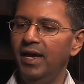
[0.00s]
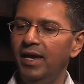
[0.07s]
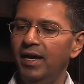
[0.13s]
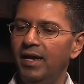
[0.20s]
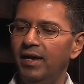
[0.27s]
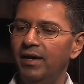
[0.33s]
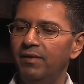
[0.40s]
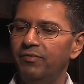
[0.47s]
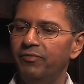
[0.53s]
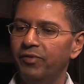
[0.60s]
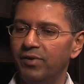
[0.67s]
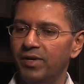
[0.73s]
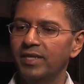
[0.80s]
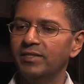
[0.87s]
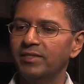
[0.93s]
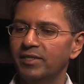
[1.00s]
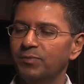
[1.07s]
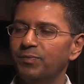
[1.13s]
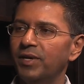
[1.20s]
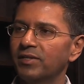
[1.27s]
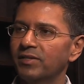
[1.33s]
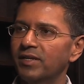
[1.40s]
Uh, for us,
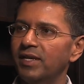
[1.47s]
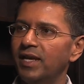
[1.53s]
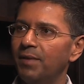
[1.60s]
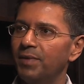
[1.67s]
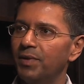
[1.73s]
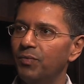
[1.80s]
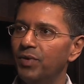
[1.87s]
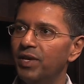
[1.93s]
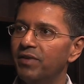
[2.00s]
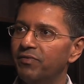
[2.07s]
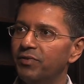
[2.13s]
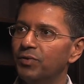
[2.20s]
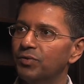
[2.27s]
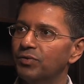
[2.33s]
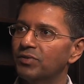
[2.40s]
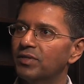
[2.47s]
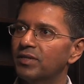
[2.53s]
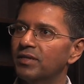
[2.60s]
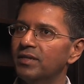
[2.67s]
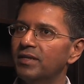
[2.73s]
especially, I mean, we've used